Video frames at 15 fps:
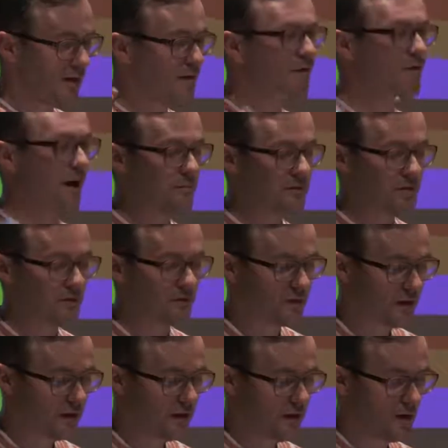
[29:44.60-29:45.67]
frames of
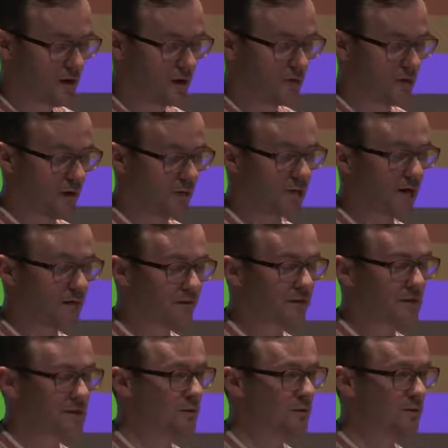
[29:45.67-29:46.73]

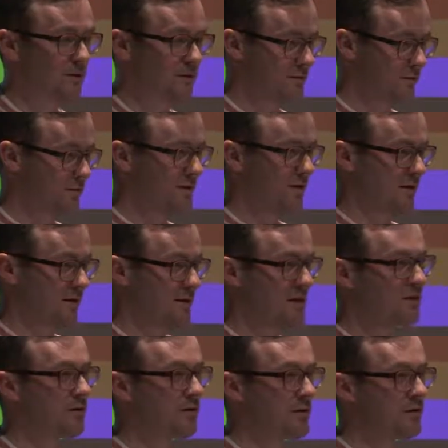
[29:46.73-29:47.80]
reference, whether these are
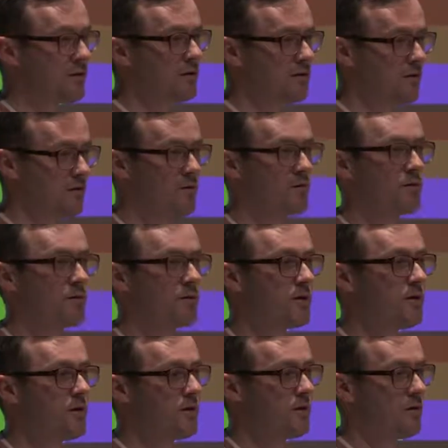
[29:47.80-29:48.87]
historical
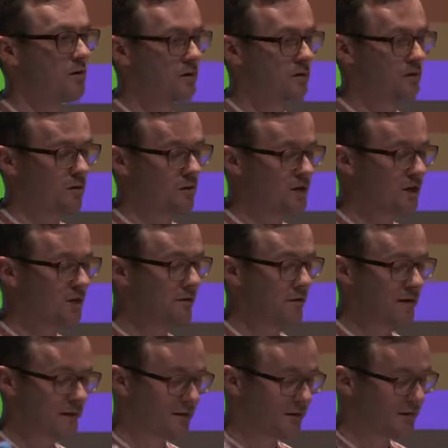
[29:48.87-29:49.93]
or
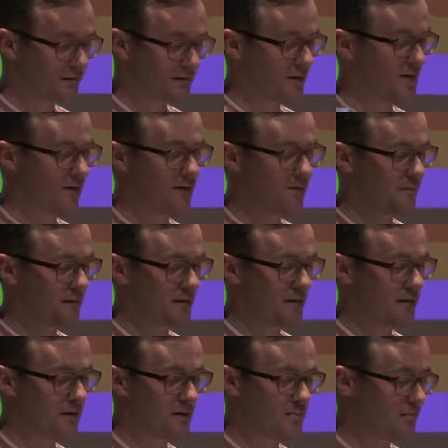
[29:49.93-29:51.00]
generative
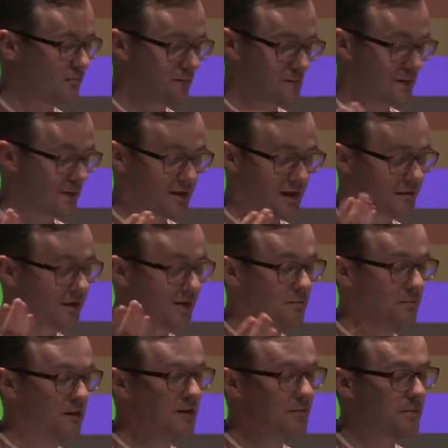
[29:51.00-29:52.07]
let's say,
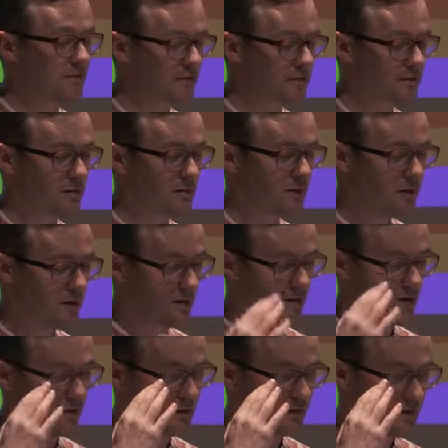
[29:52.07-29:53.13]
mathematical
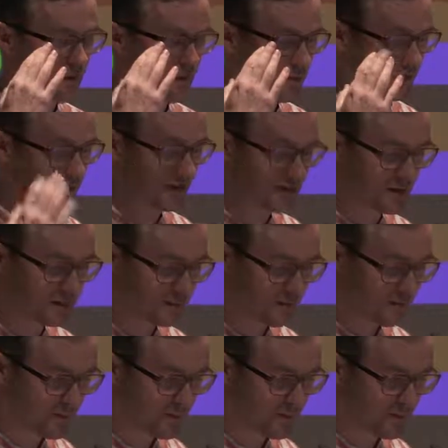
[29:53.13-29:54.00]
formulas.